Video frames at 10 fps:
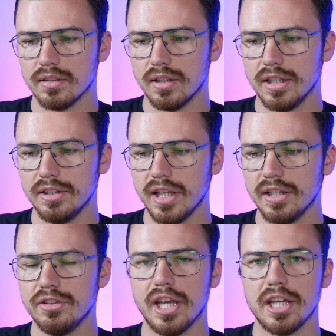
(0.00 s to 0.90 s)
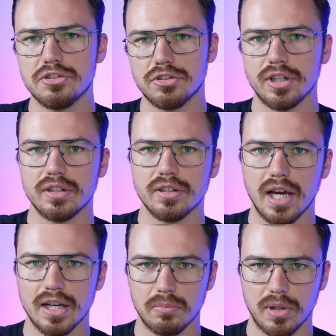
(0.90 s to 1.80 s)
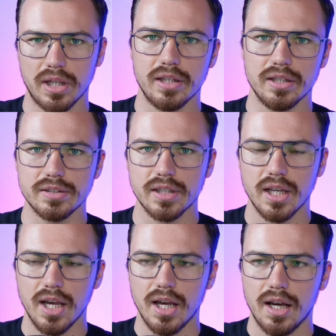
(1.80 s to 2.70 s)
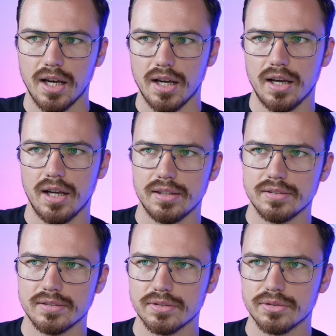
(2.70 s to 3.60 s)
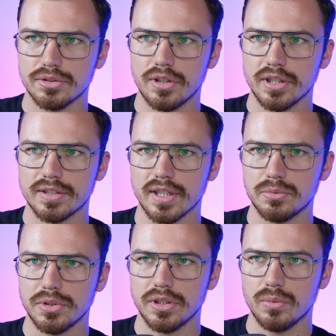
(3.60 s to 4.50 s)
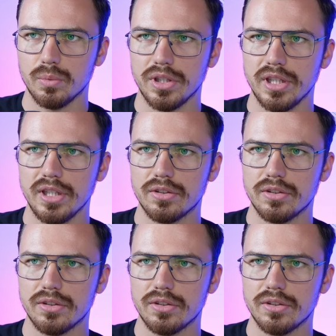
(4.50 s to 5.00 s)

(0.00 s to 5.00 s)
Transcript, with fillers: in, endangering other players. Uh, and to a certain extent, we we need